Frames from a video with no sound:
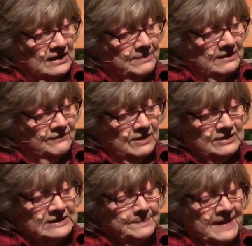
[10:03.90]
about a
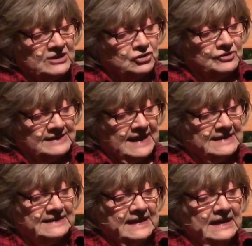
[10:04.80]
very special
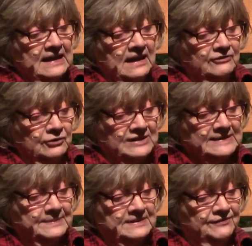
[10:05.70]
set of
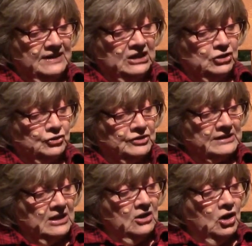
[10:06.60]
Christmas figures
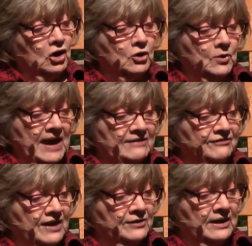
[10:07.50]
her
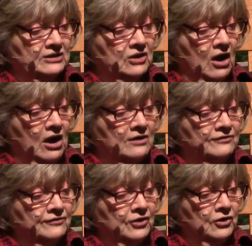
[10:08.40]
grandfather had carved
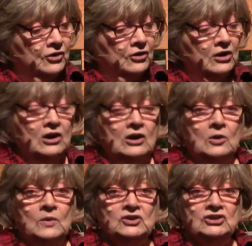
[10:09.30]
for her
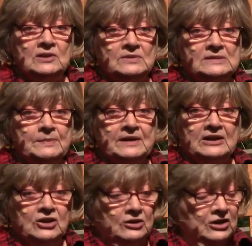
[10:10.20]
when she was but a
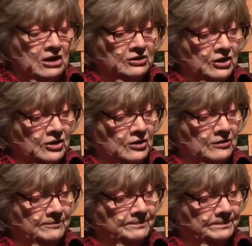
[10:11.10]
young girl.
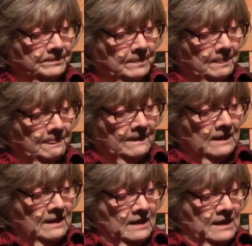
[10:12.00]

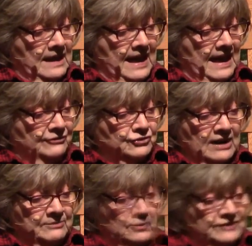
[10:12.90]
"After
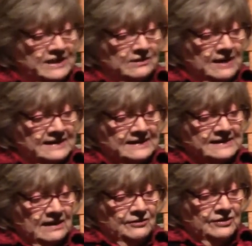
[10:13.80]
I moved here, I
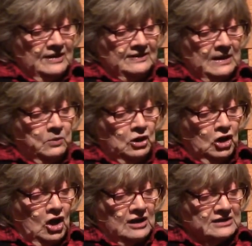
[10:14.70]
discovered that they were
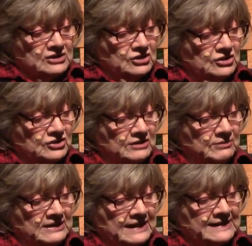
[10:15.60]
lost," she
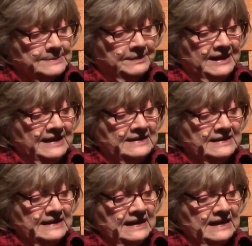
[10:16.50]
explained.